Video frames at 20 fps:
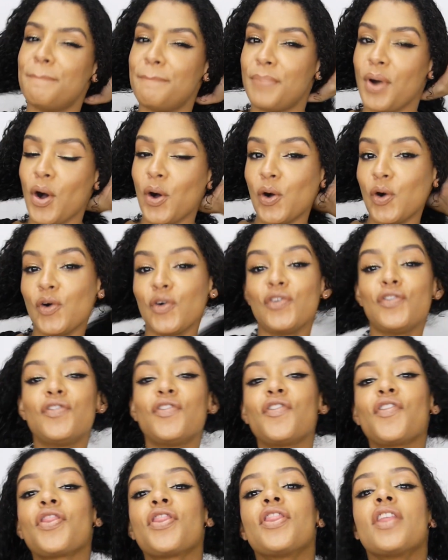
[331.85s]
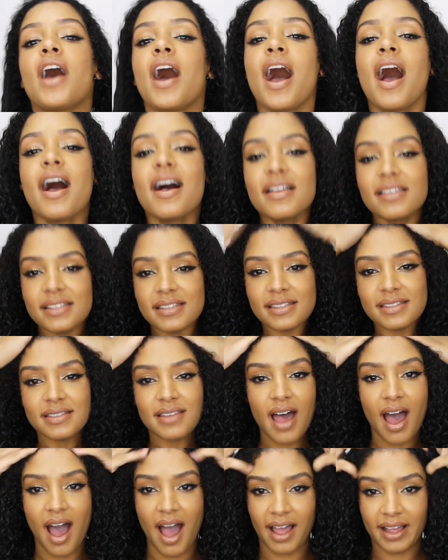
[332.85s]
both
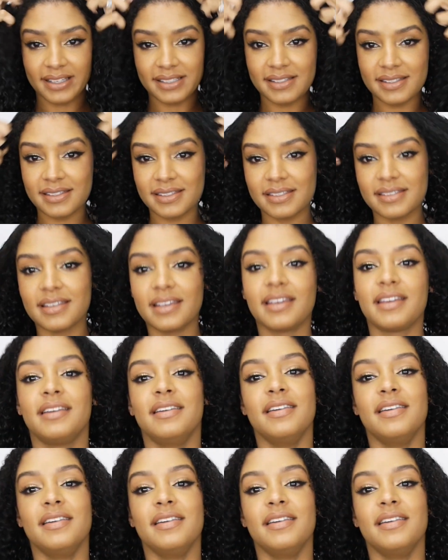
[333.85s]
sides.